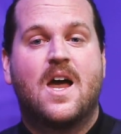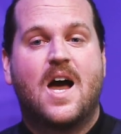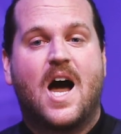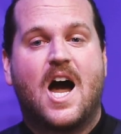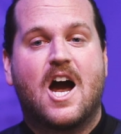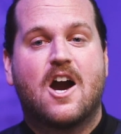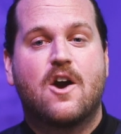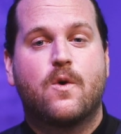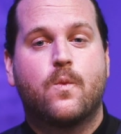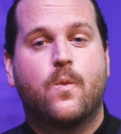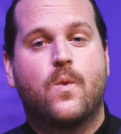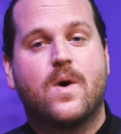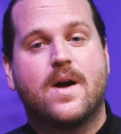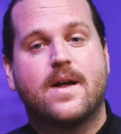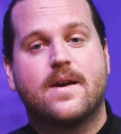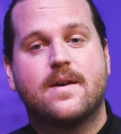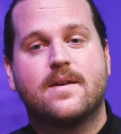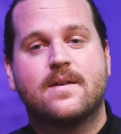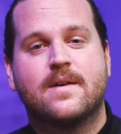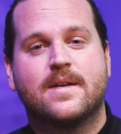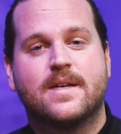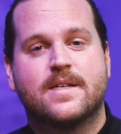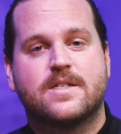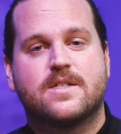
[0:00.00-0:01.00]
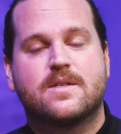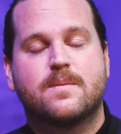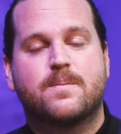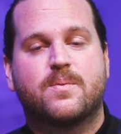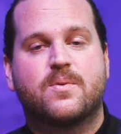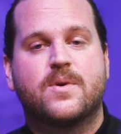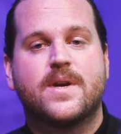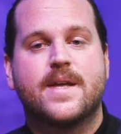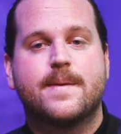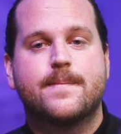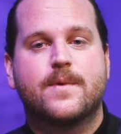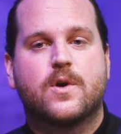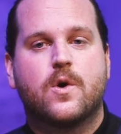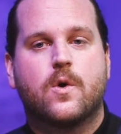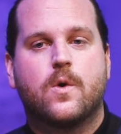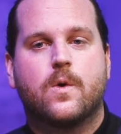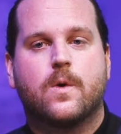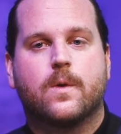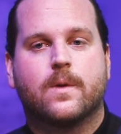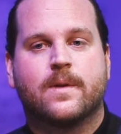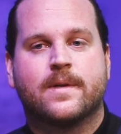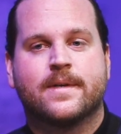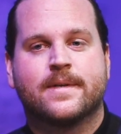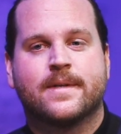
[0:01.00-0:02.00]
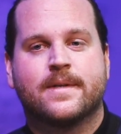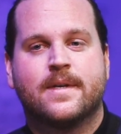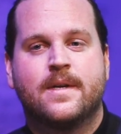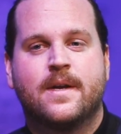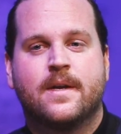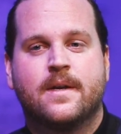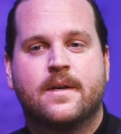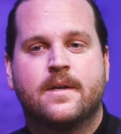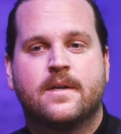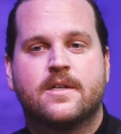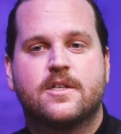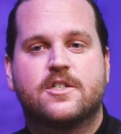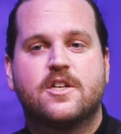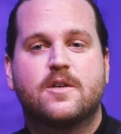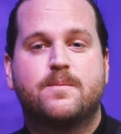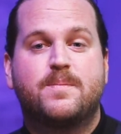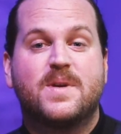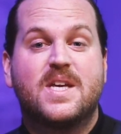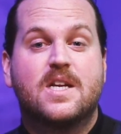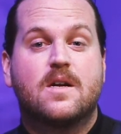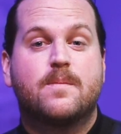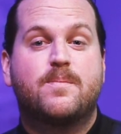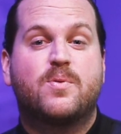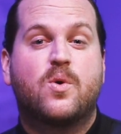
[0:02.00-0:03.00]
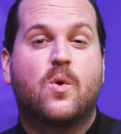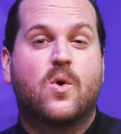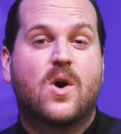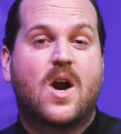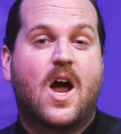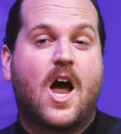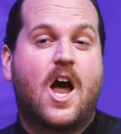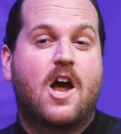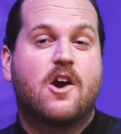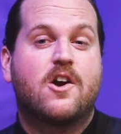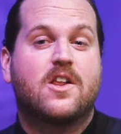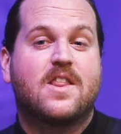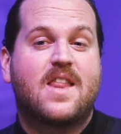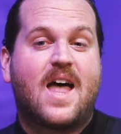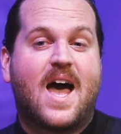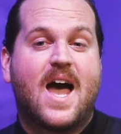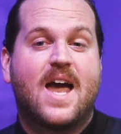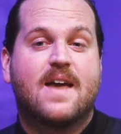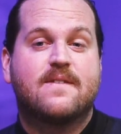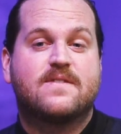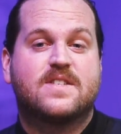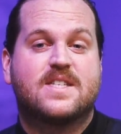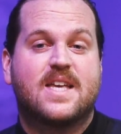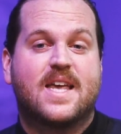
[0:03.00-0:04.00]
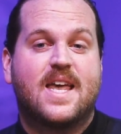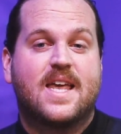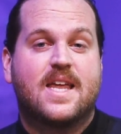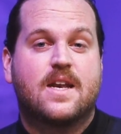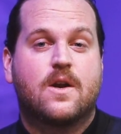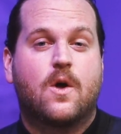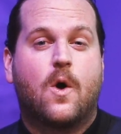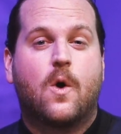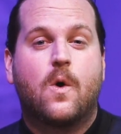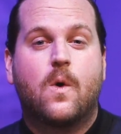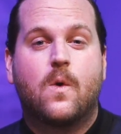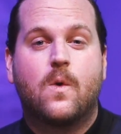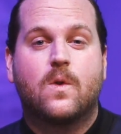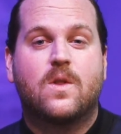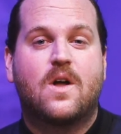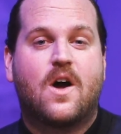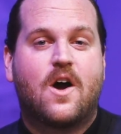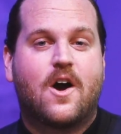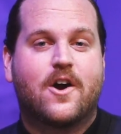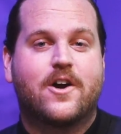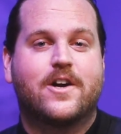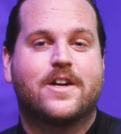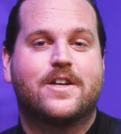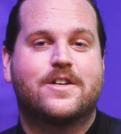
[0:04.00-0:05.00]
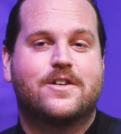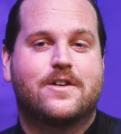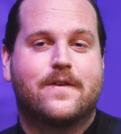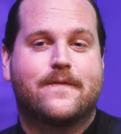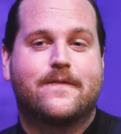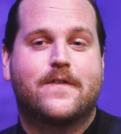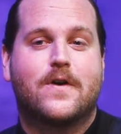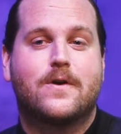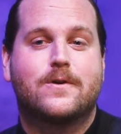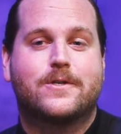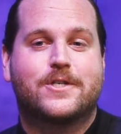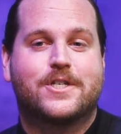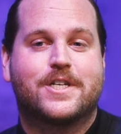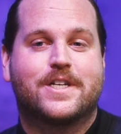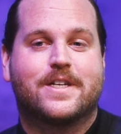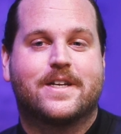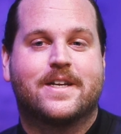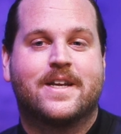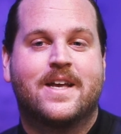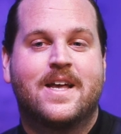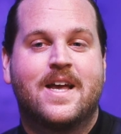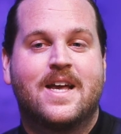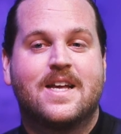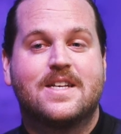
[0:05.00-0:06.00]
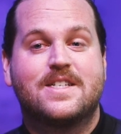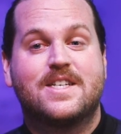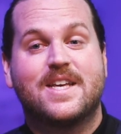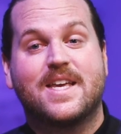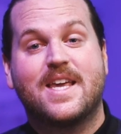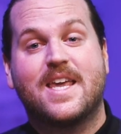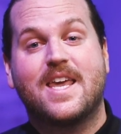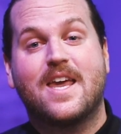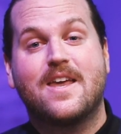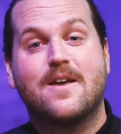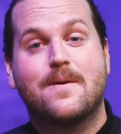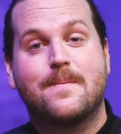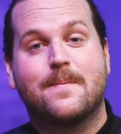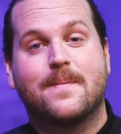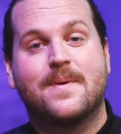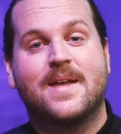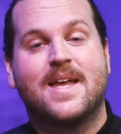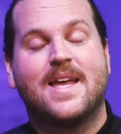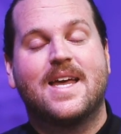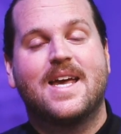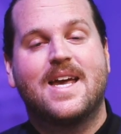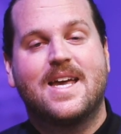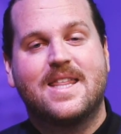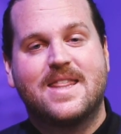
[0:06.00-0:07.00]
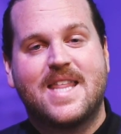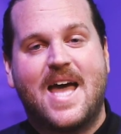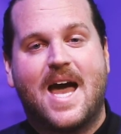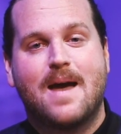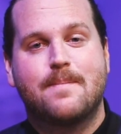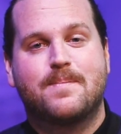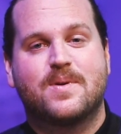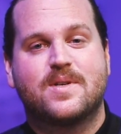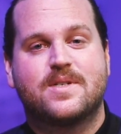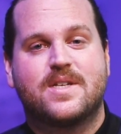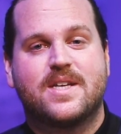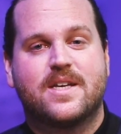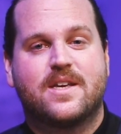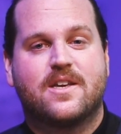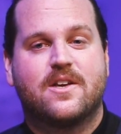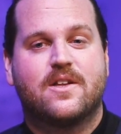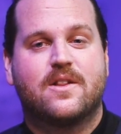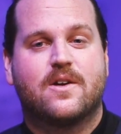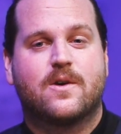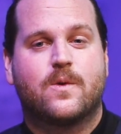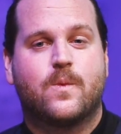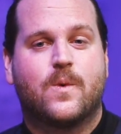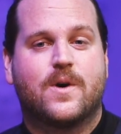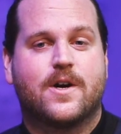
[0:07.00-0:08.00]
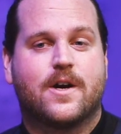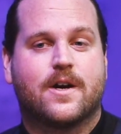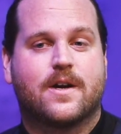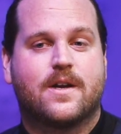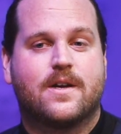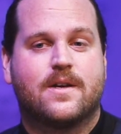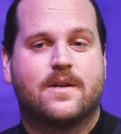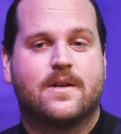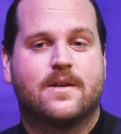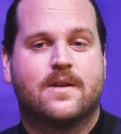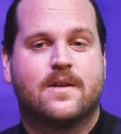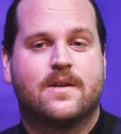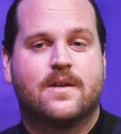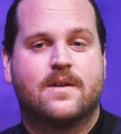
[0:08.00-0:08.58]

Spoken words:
our one supreme goal should be to pour our lives in wholehearted devotion to him in that particular work.